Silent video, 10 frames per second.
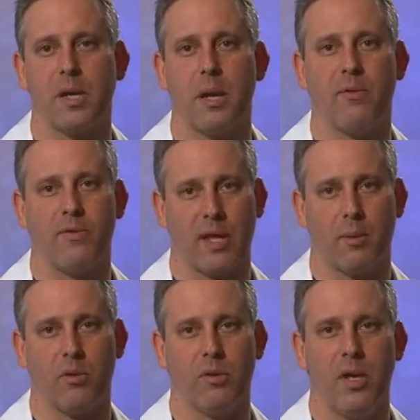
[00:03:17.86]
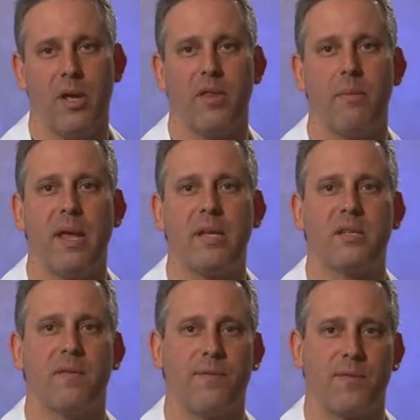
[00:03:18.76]
has become available that
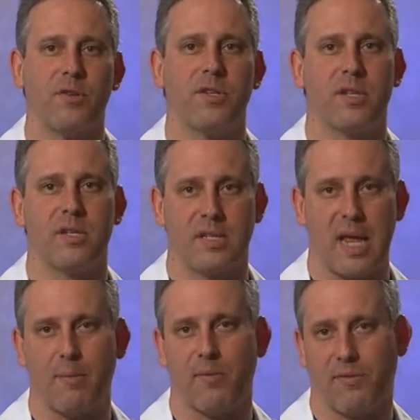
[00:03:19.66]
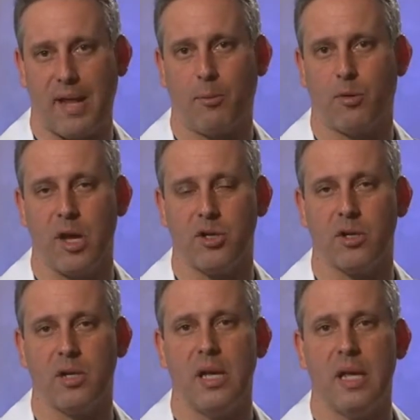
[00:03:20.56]
makes the first step of flap
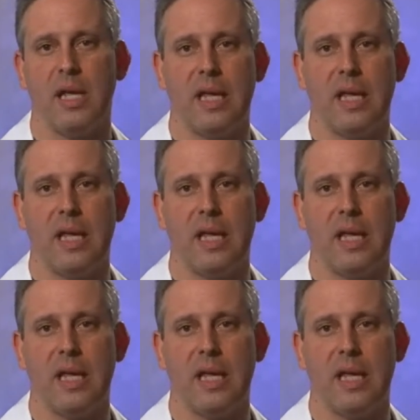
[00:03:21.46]
creation